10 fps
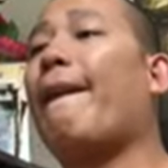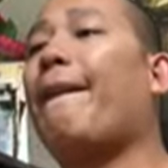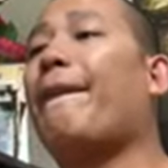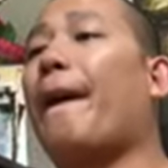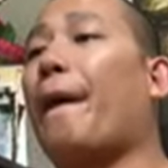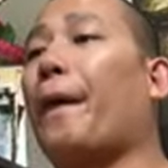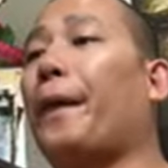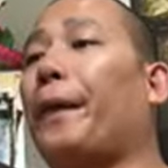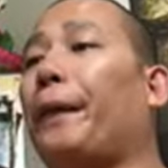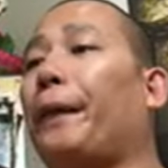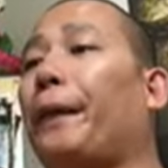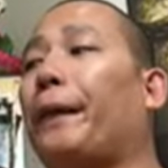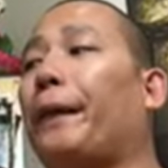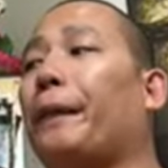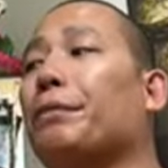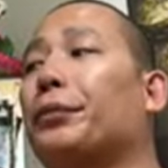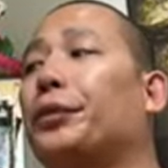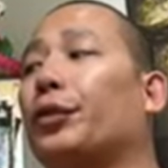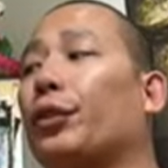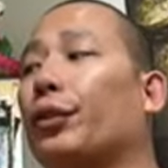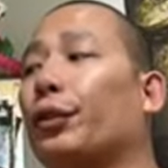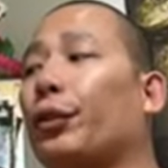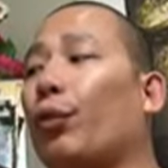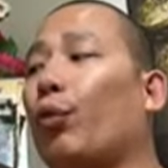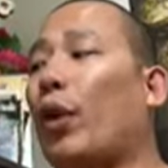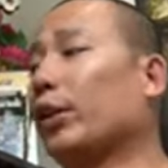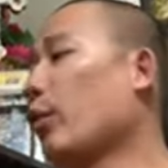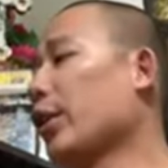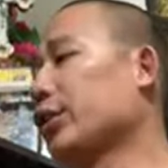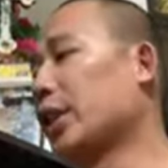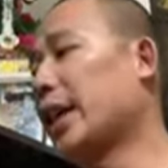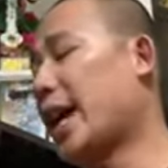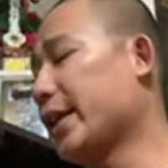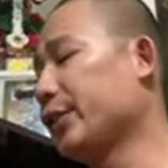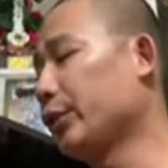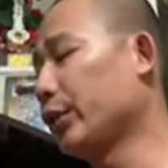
So the one question I asked you